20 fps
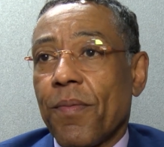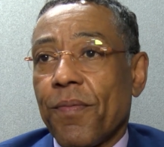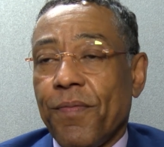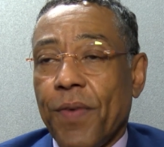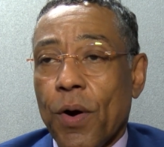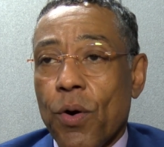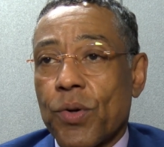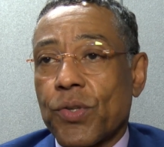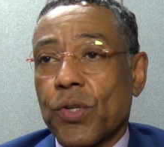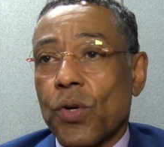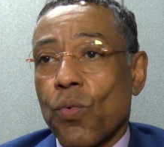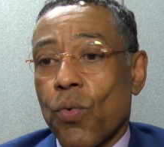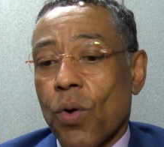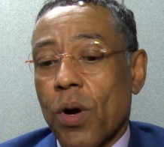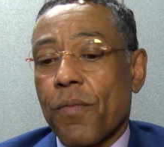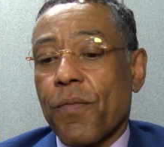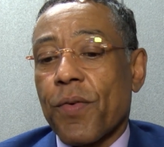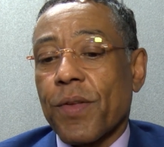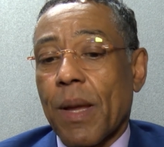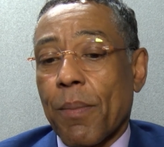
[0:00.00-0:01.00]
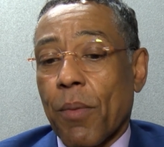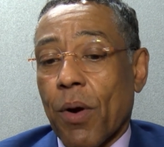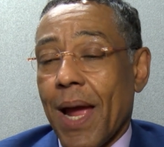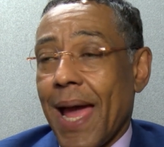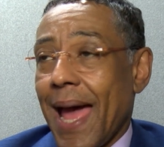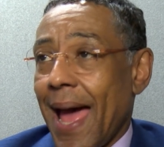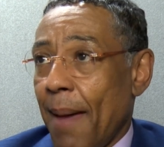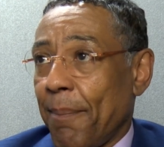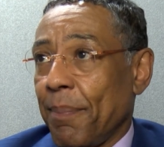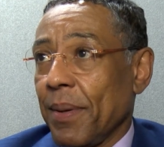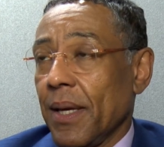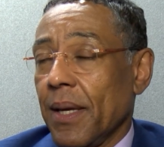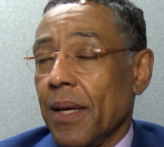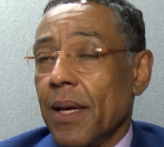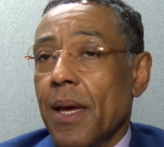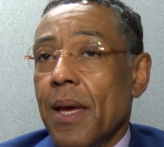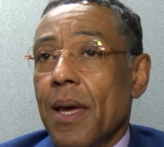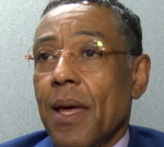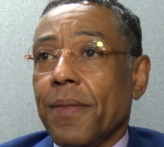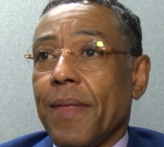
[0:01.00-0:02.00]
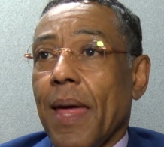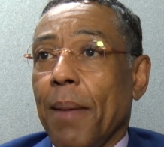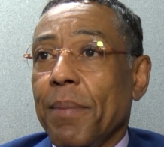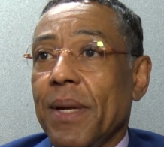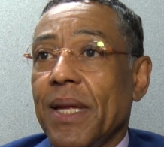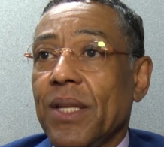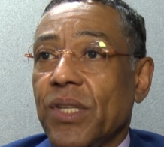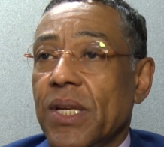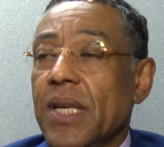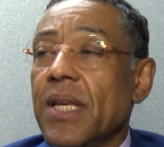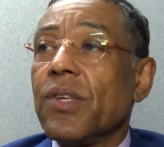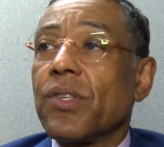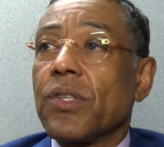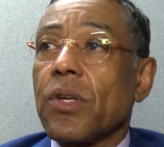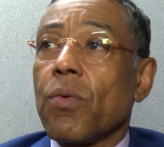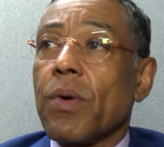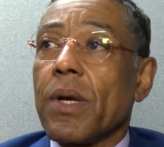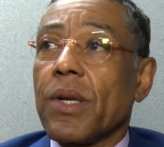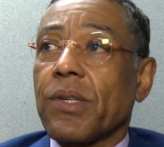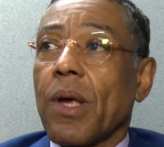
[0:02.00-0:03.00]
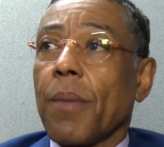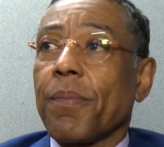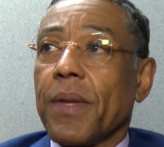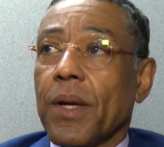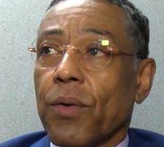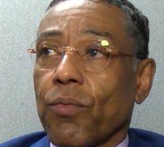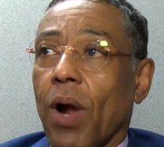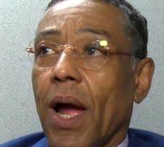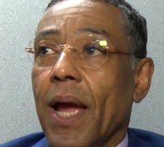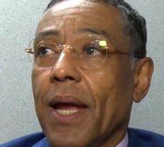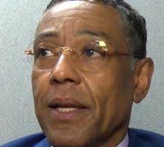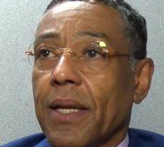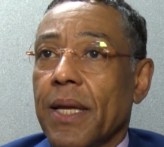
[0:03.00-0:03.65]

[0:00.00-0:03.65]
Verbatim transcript: folks who work for them are happy, that means he's doing something right.